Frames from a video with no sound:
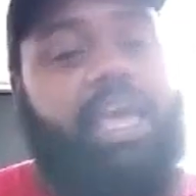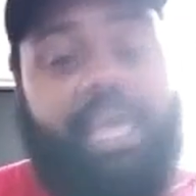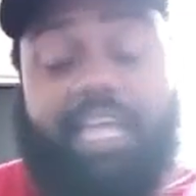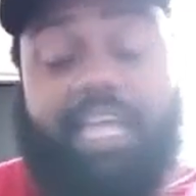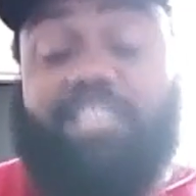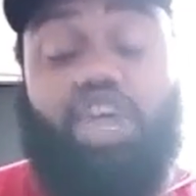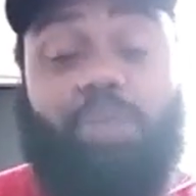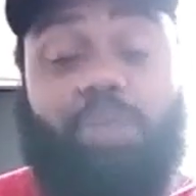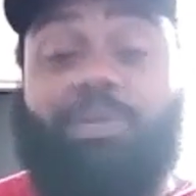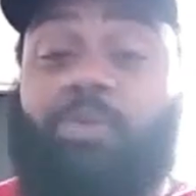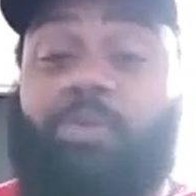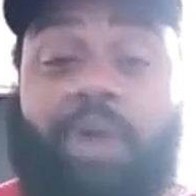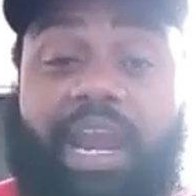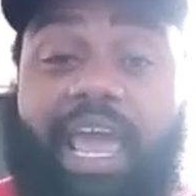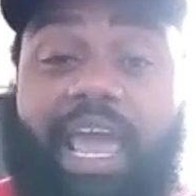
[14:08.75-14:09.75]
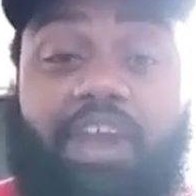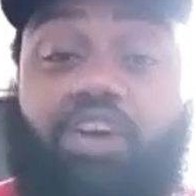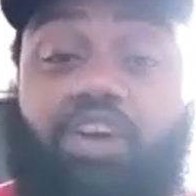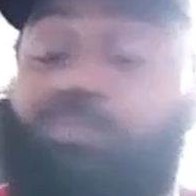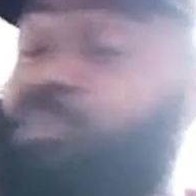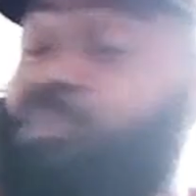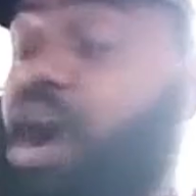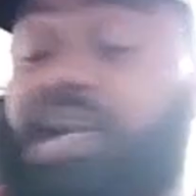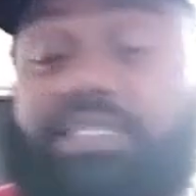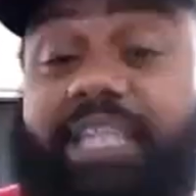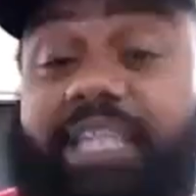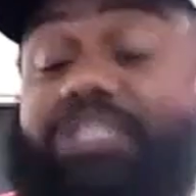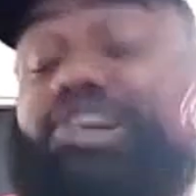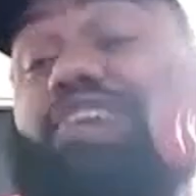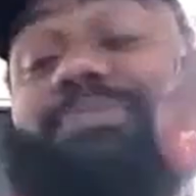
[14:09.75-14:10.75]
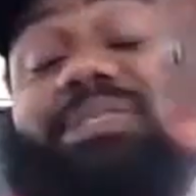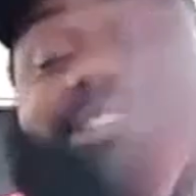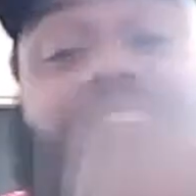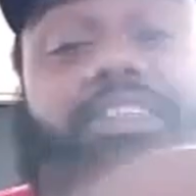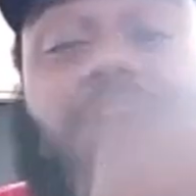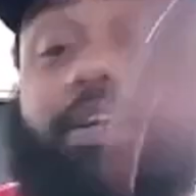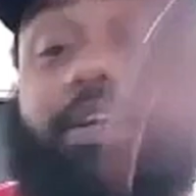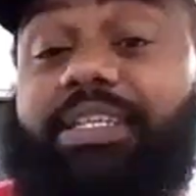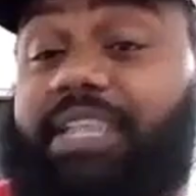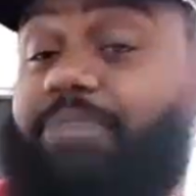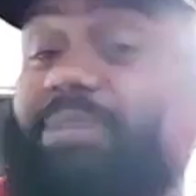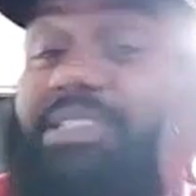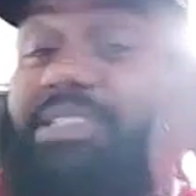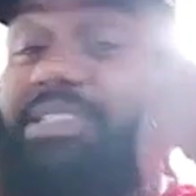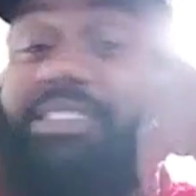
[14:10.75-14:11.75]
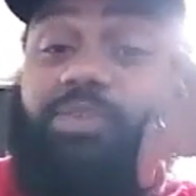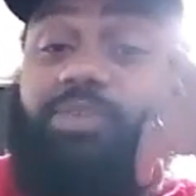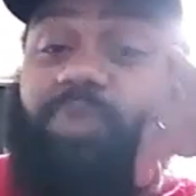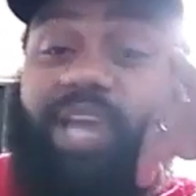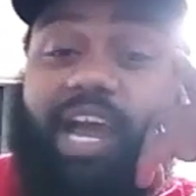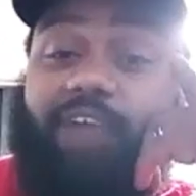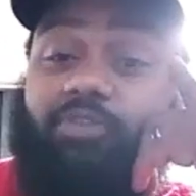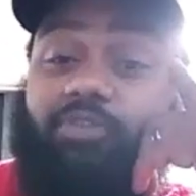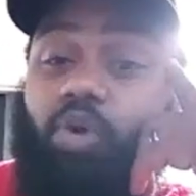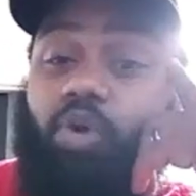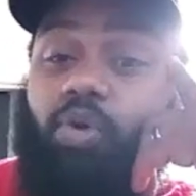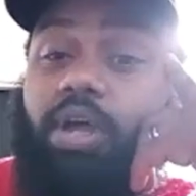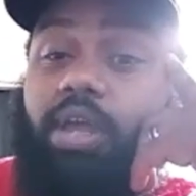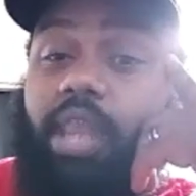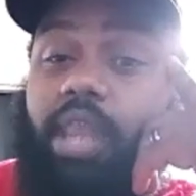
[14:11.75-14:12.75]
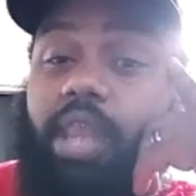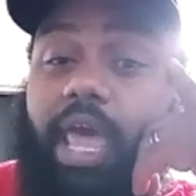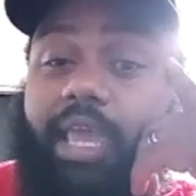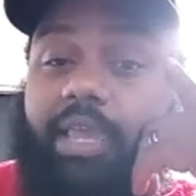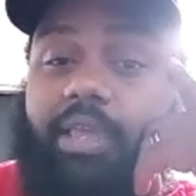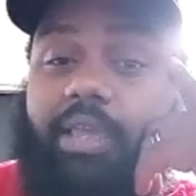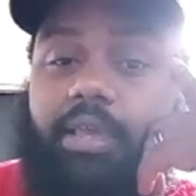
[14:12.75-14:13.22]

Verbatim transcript: He took me to one of their little bars and I told him, I said, dog, this ain't my scene. We got rolled. Like,